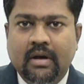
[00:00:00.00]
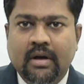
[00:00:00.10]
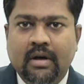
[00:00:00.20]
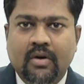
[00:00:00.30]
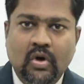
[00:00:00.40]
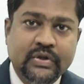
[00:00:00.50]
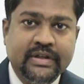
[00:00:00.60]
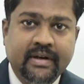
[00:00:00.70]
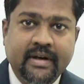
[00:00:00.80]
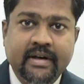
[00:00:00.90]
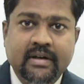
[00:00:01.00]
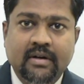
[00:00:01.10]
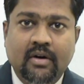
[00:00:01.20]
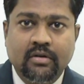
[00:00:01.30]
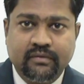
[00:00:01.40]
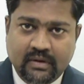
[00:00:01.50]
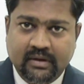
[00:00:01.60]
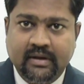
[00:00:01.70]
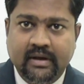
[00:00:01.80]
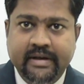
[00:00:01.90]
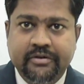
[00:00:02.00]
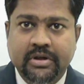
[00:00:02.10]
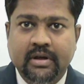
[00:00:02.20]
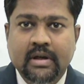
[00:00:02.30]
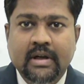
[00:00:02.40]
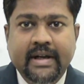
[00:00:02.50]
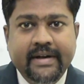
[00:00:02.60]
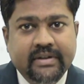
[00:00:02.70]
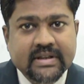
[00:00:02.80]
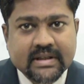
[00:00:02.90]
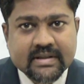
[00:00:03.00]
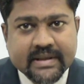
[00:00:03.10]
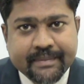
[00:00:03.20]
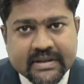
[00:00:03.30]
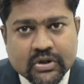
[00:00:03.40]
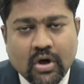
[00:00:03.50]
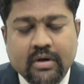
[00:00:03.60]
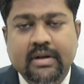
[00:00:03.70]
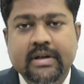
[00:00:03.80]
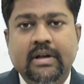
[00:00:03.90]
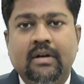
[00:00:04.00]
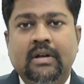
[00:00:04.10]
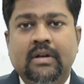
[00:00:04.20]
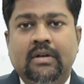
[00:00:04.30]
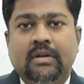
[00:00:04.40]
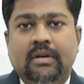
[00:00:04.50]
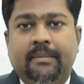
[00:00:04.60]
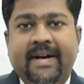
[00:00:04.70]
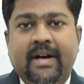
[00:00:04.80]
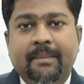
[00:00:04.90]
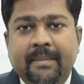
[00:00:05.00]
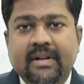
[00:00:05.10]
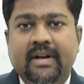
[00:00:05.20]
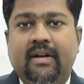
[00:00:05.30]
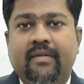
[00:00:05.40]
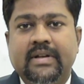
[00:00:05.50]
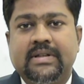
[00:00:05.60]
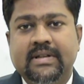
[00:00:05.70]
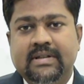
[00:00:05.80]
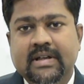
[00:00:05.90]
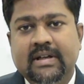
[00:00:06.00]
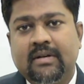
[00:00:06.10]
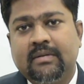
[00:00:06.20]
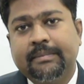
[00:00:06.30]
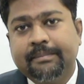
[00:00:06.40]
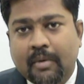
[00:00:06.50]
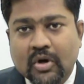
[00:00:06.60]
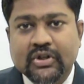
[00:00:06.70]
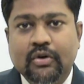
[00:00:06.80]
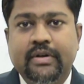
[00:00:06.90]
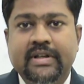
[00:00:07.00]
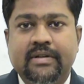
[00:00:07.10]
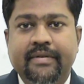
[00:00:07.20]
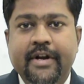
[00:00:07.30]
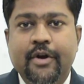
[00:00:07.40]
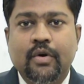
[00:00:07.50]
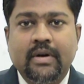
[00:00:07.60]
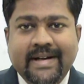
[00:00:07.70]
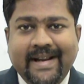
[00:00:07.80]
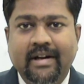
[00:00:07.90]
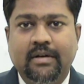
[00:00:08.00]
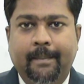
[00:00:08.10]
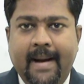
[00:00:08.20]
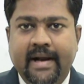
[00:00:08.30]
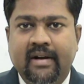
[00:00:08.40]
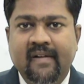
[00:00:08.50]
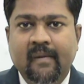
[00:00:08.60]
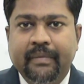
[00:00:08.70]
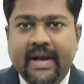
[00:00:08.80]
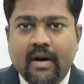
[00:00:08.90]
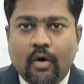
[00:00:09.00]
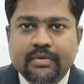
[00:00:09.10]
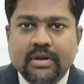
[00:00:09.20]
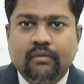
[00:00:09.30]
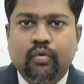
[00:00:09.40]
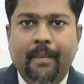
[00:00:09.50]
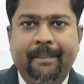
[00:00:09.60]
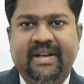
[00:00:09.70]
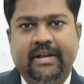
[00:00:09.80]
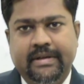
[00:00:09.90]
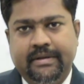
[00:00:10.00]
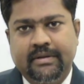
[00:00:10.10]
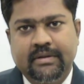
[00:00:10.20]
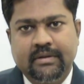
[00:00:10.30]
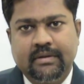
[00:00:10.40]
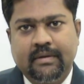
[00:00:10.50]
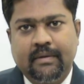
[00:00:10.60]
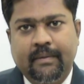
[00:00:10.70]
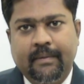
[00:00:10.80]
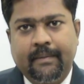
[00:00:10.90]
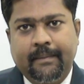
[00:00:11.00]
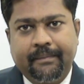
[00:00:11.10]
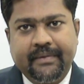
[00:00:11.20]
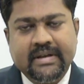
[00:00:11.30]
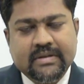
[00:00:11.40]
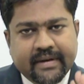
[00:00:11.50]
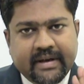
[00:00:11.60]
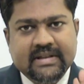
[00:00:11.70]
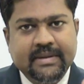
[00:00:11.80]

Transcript: concentrate on further lecture. If this concept is not clear, my humble request is there, pause out this video, take it back and observe from beginning. It's very